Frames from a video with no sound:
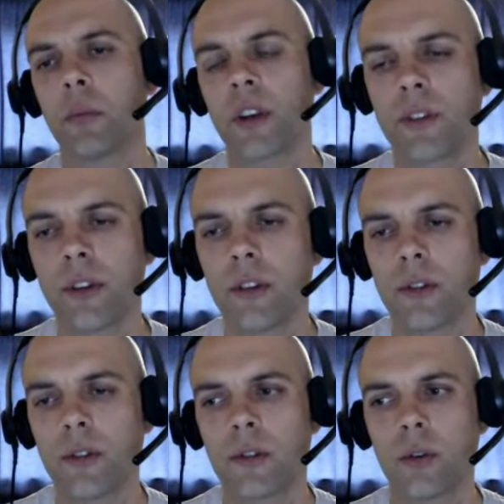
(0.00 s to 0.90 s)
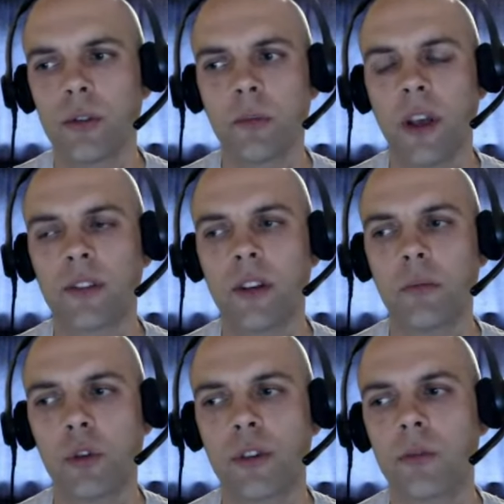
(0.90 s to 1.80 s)
because he talked about
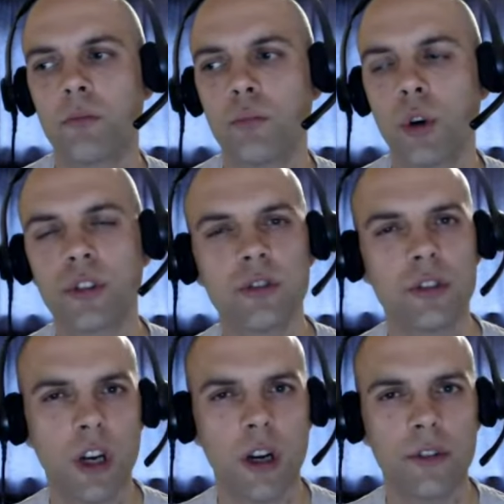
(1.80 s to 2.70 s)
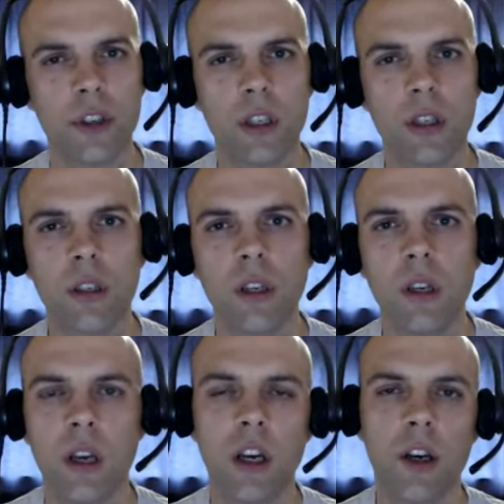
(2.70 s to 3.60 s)
it more as a modern Java
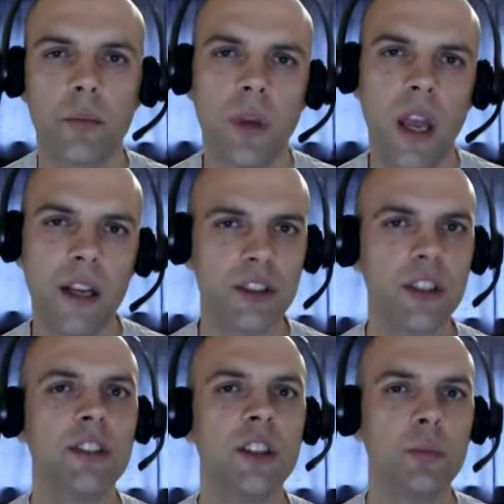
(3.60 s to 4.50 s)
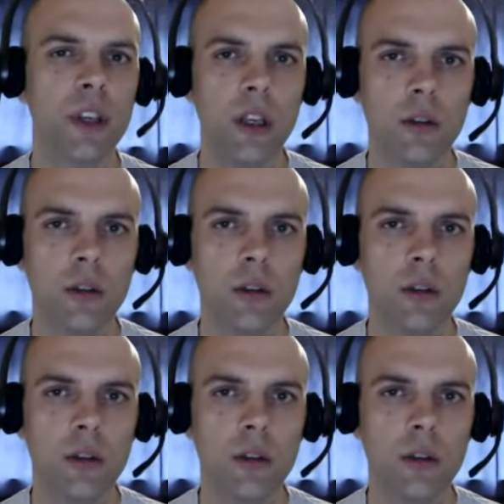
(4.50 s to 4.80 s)
HTTP